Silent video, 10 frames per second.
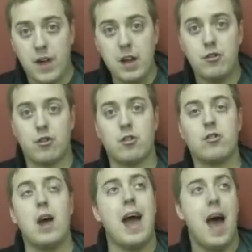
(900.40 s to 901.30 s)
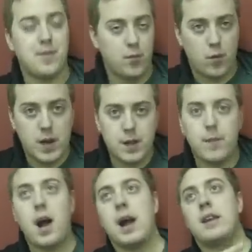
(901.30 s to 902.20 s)
Avengers, have him read the
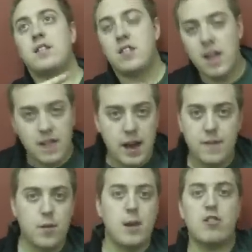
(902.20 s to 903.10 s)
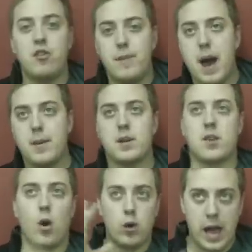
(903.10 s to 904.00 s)
mind, send that information to Batman, and
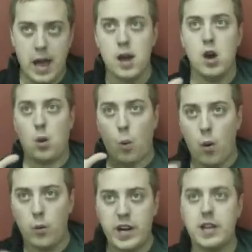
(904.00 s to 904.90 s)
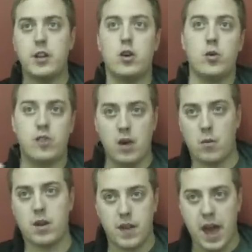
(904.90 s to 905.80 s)
say, okay, what we need to do is get
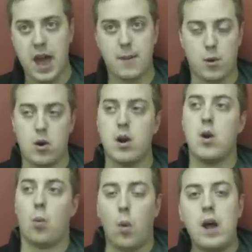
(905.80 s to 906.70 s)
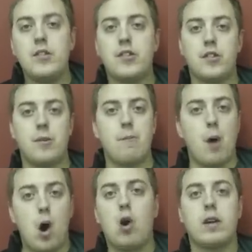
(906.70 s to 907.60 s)
rid of the hammer. Once
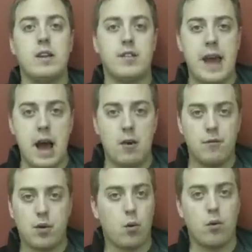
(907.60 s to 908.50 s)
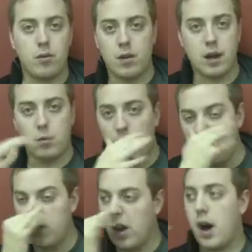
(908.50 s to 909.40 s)
Hulk is down, Thor, like,
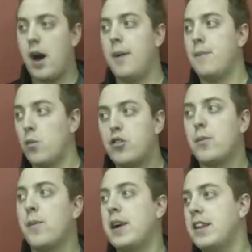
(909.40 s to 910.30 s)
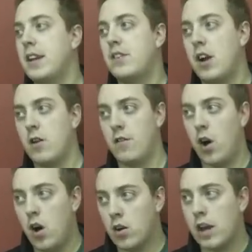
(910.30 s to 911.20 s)
once uh, Superman takes care of
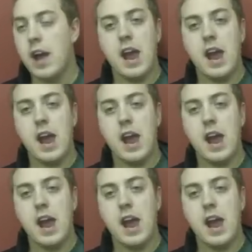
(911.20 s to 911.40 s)
Hulk,